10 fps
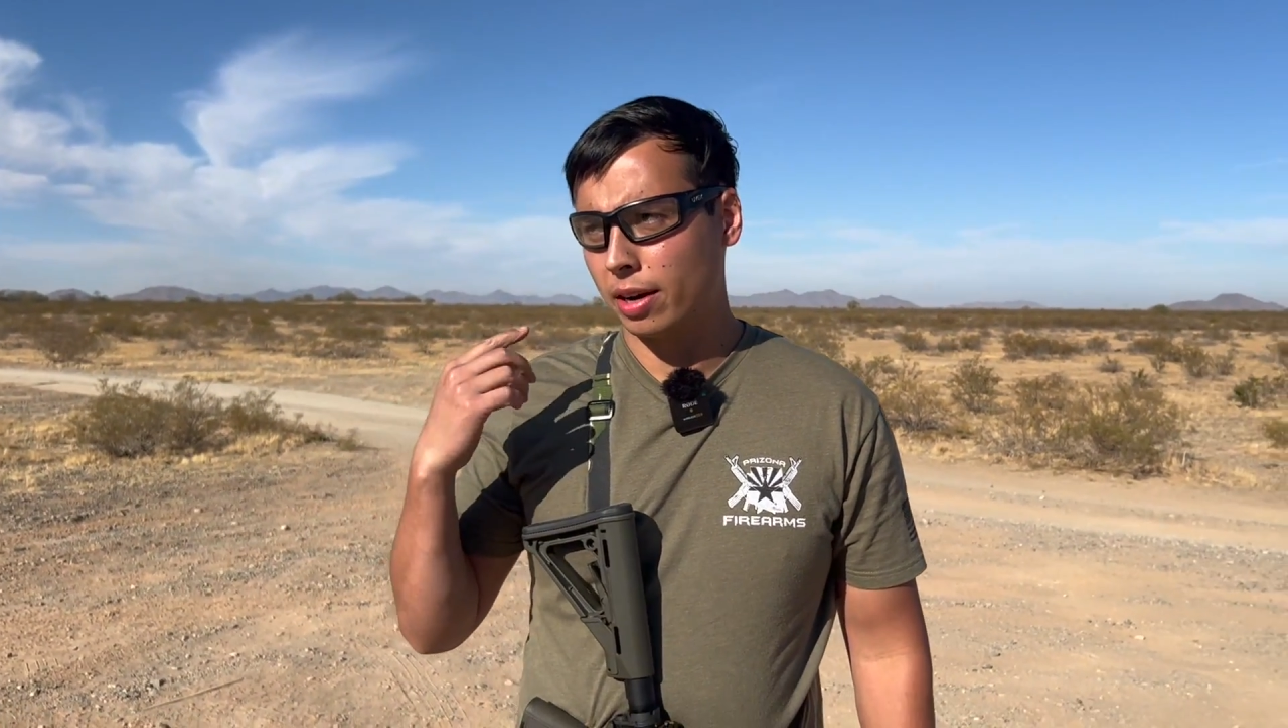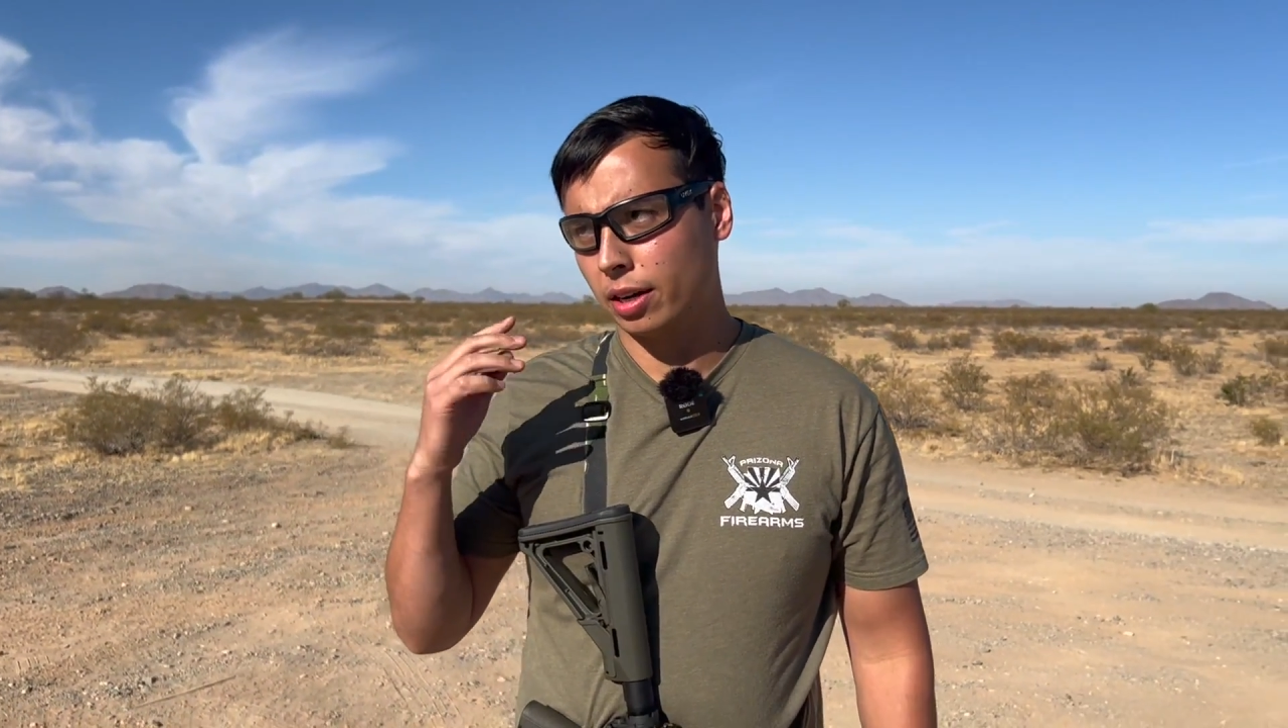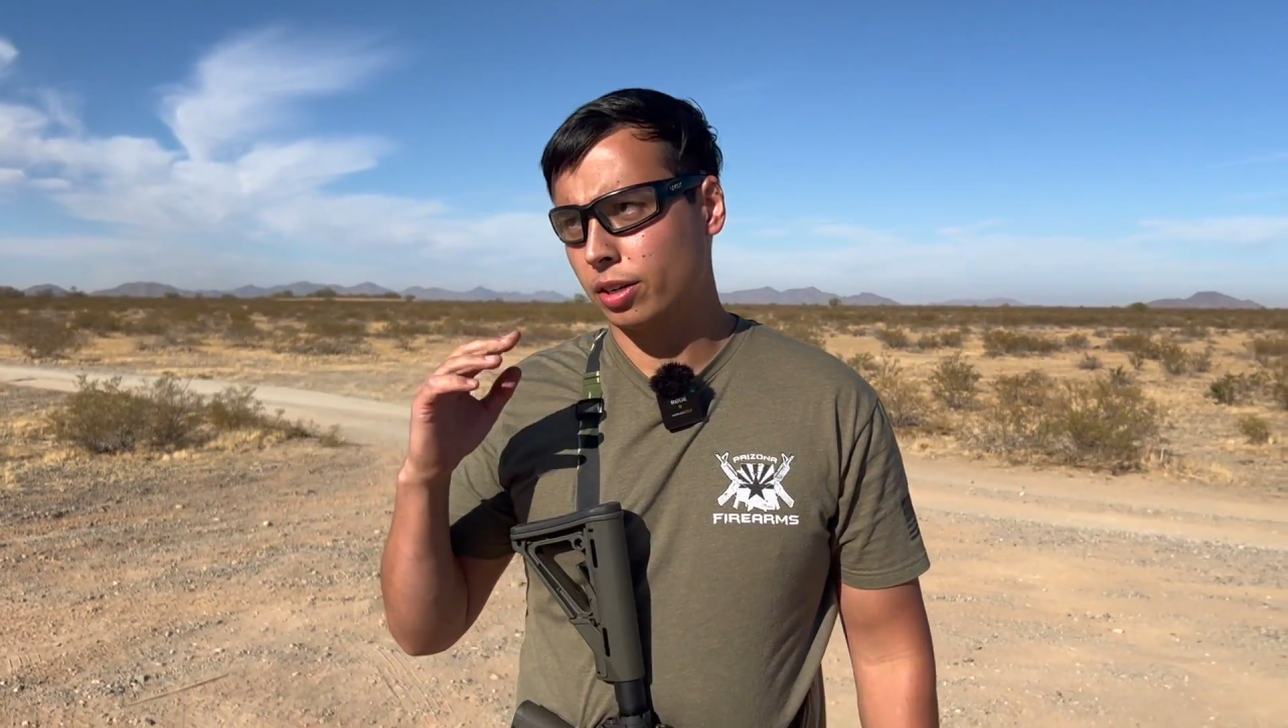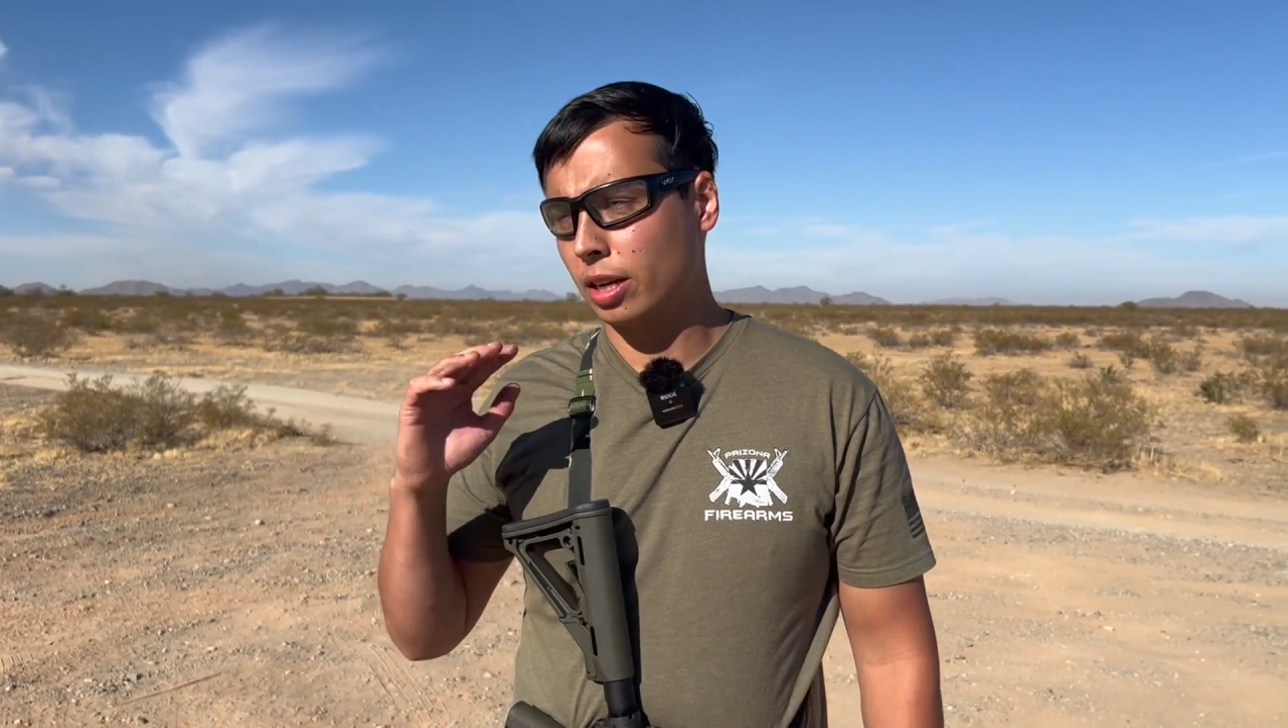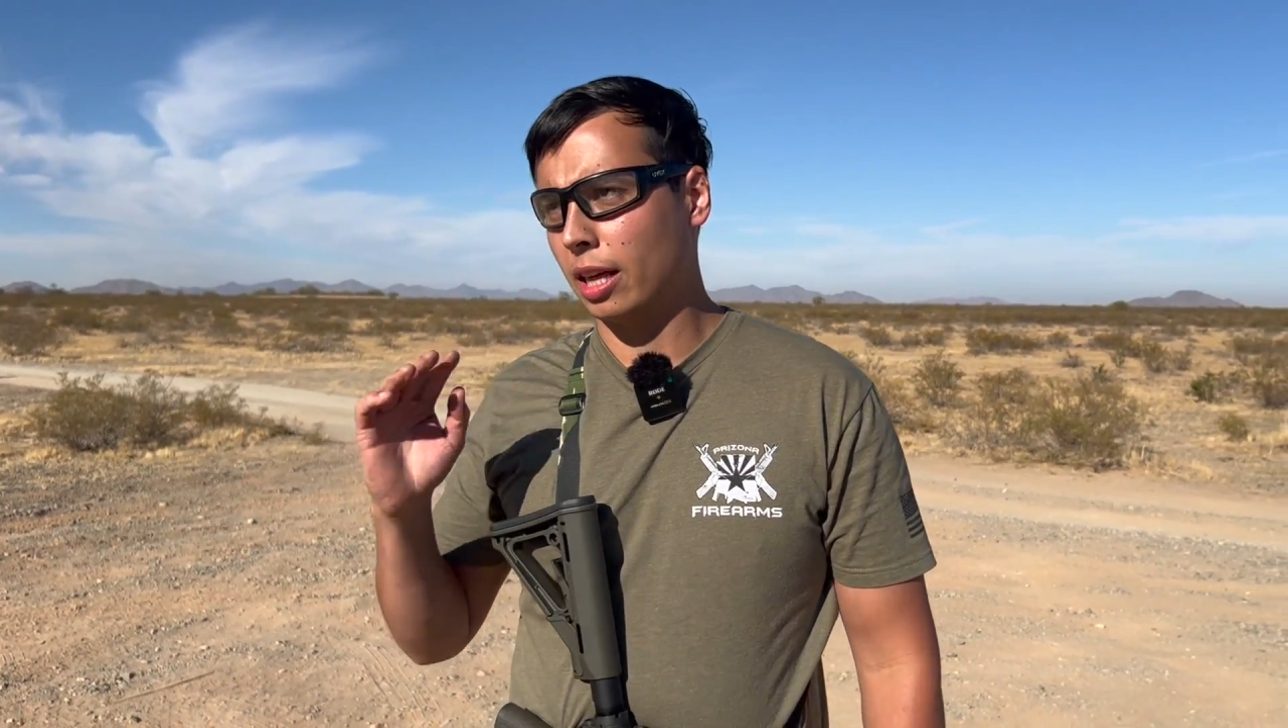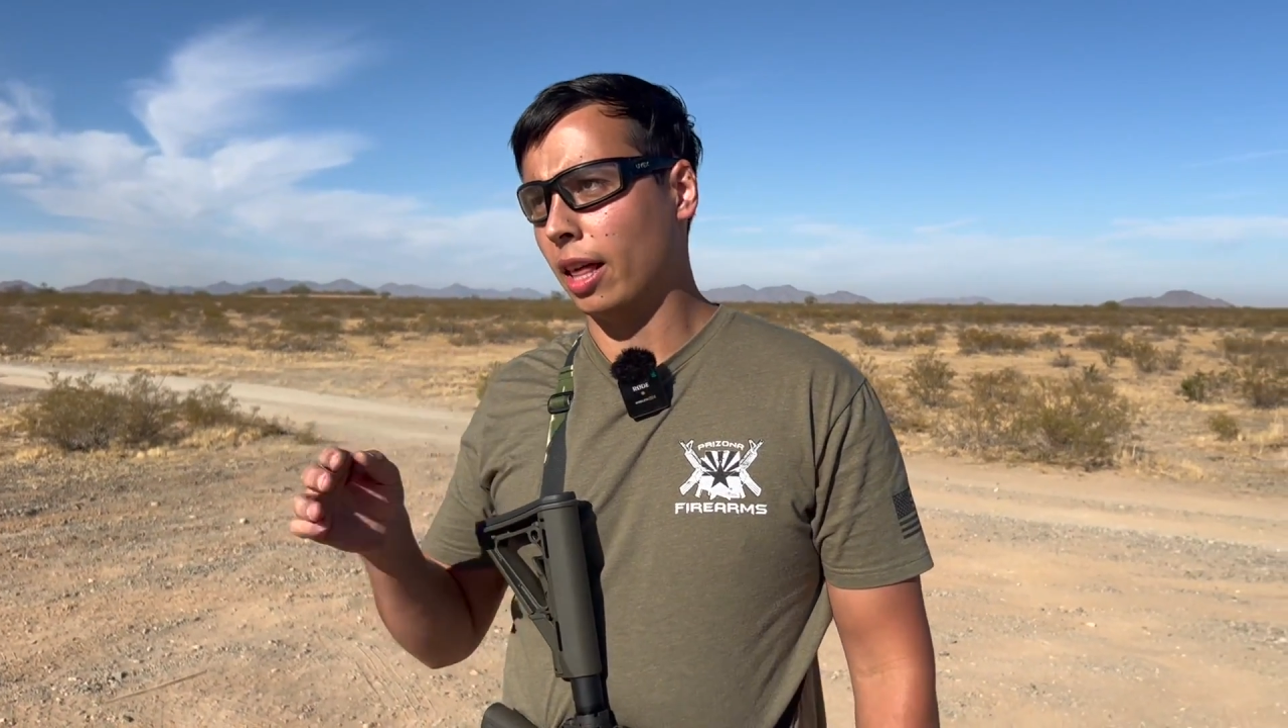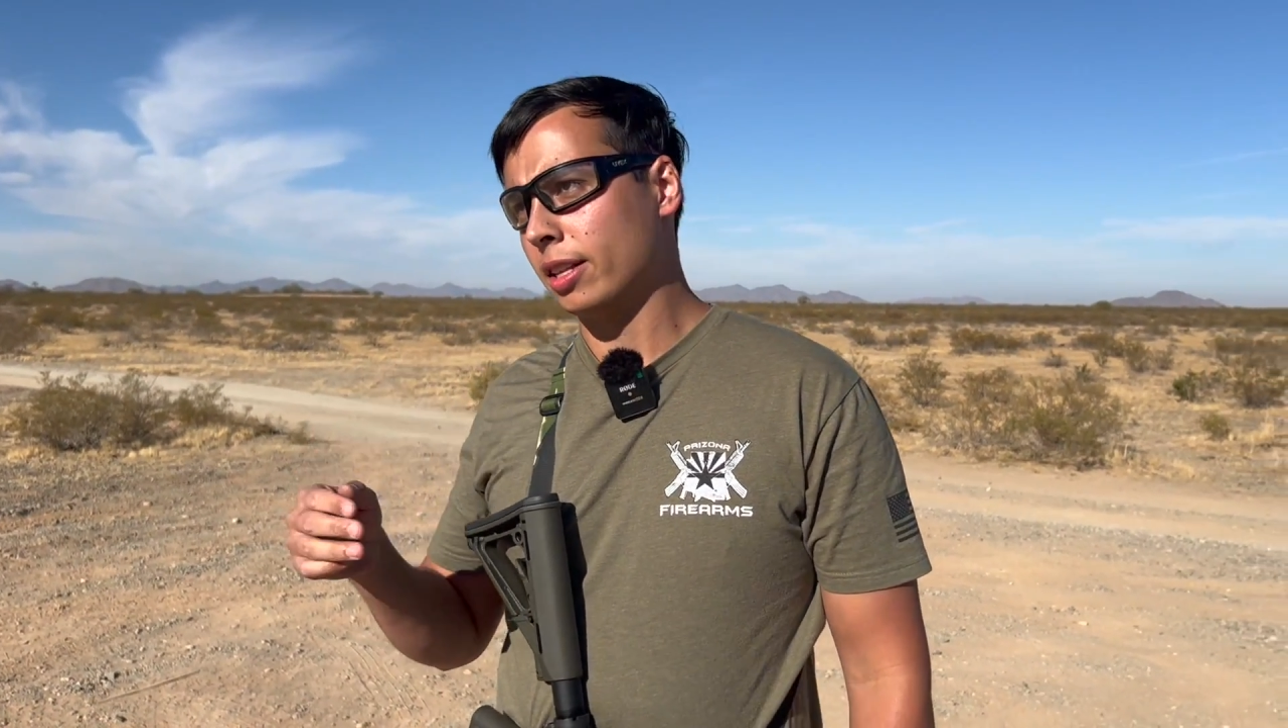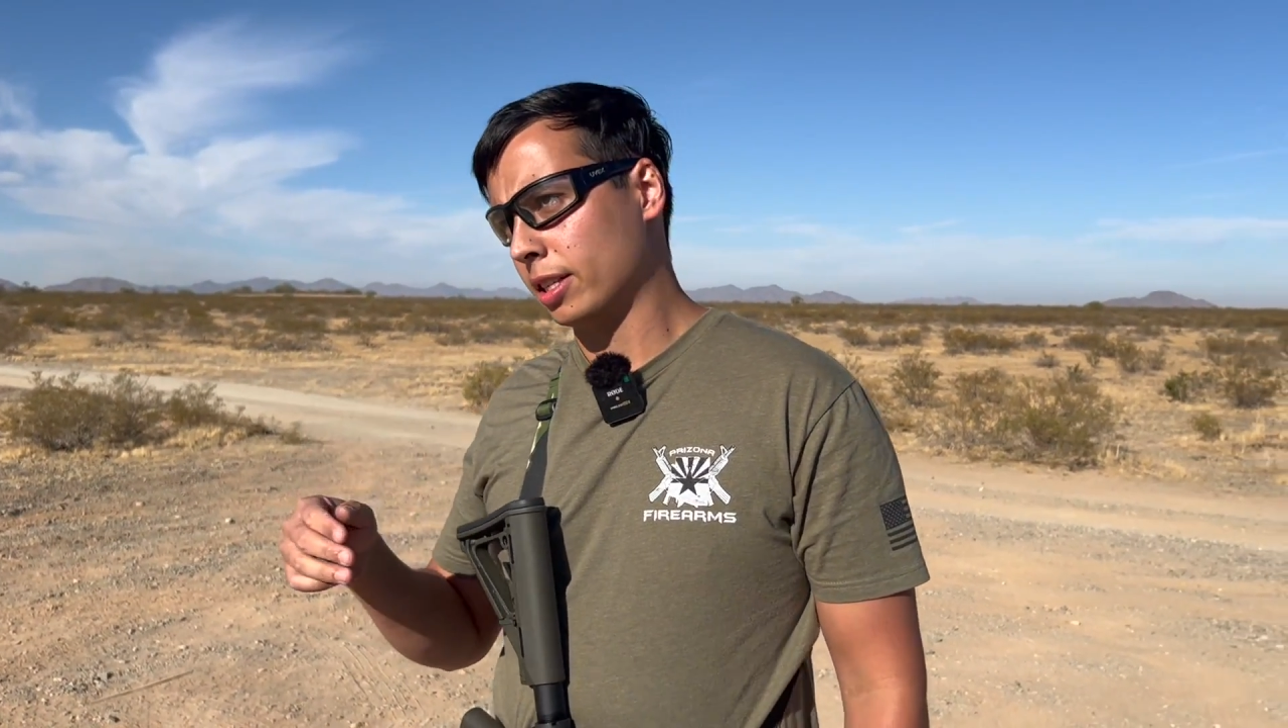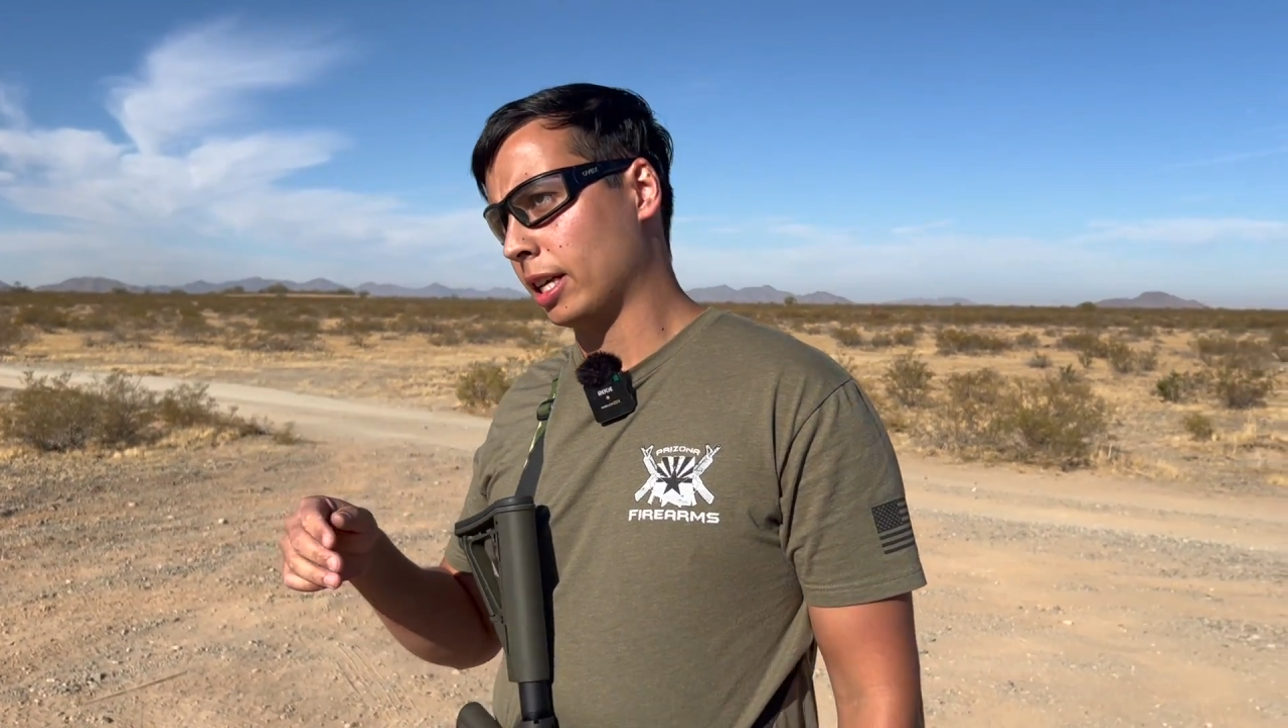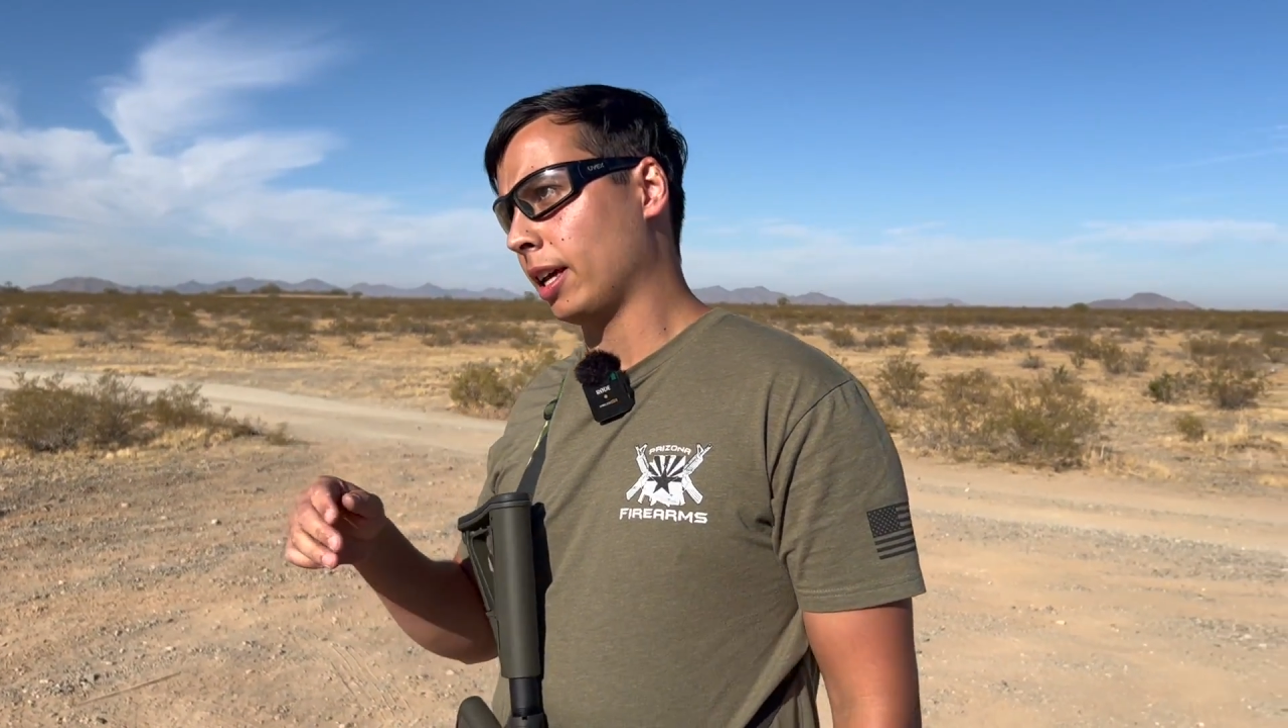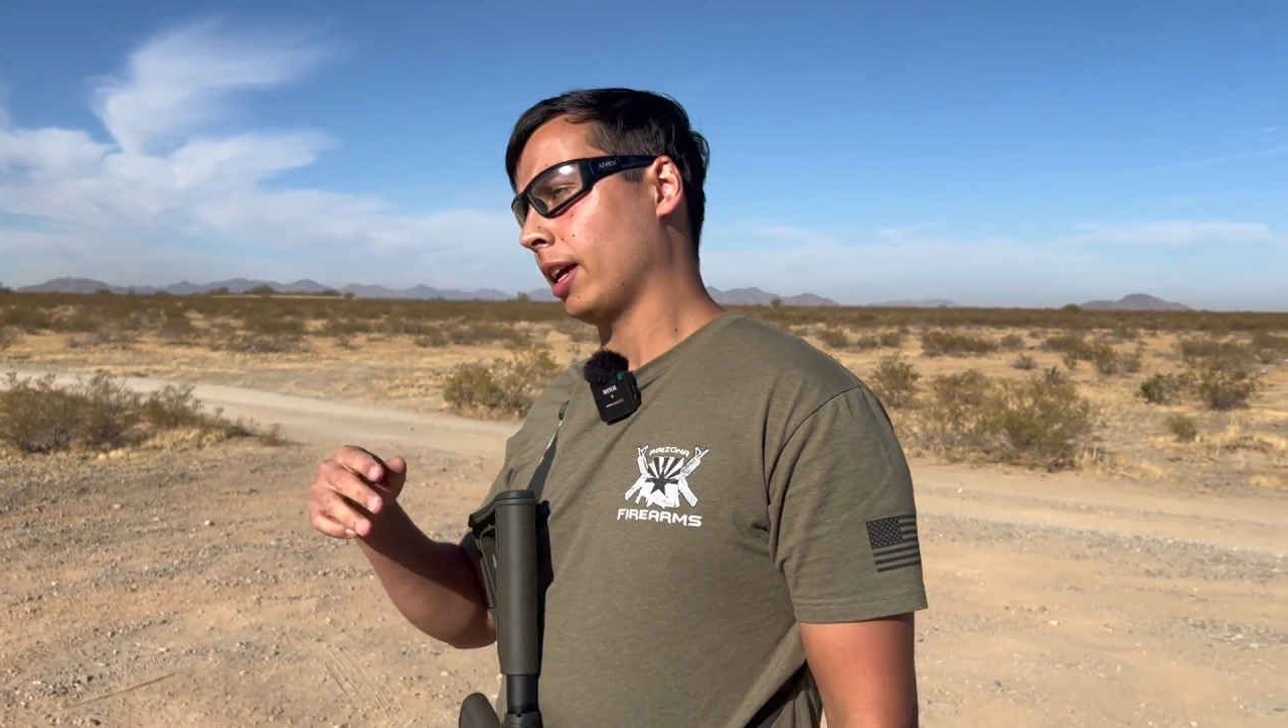ears and then see,